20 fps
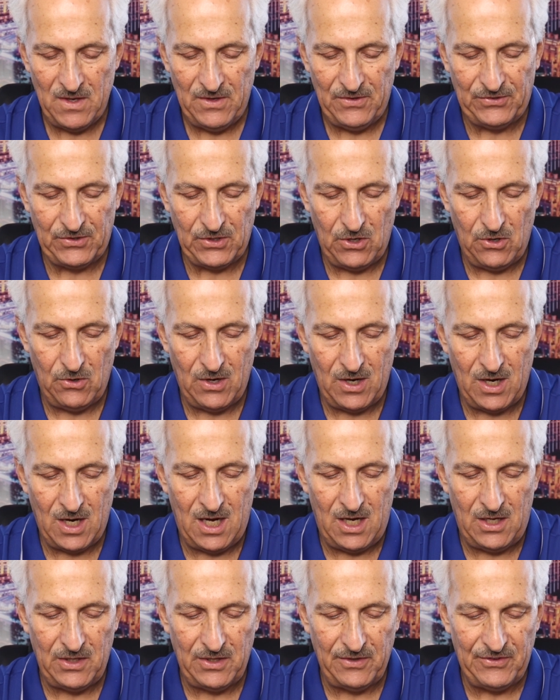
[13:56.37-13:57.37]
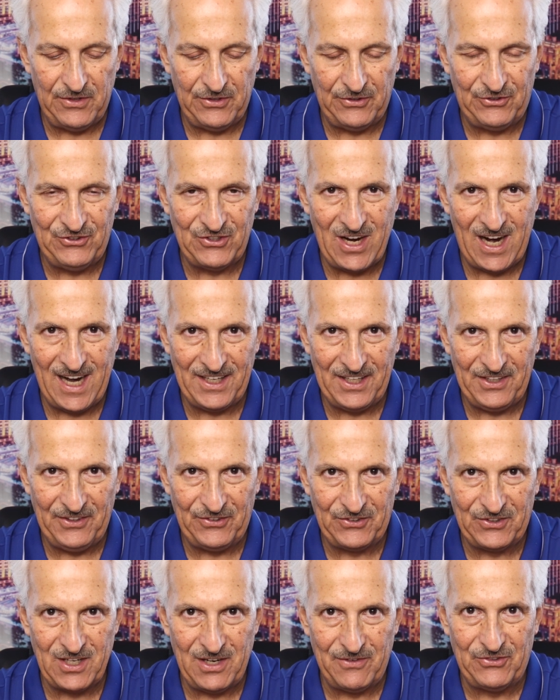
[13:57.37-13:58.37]
So all of this Chinese
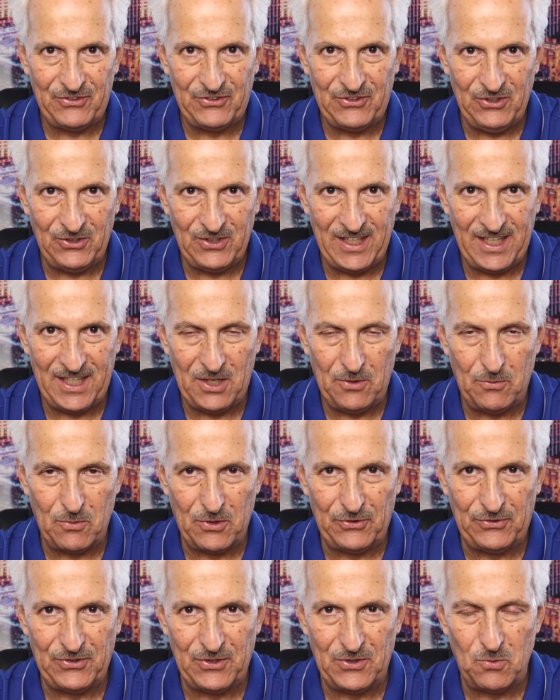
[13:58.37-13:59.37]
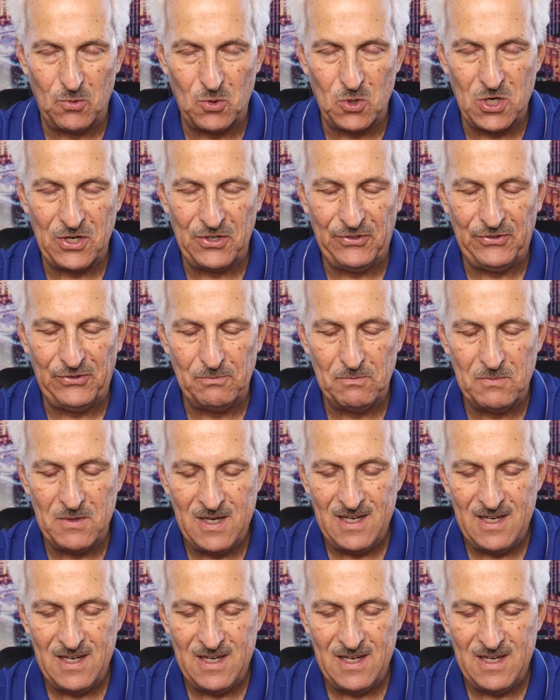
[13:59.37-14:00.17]
stuff still getting worse and worse.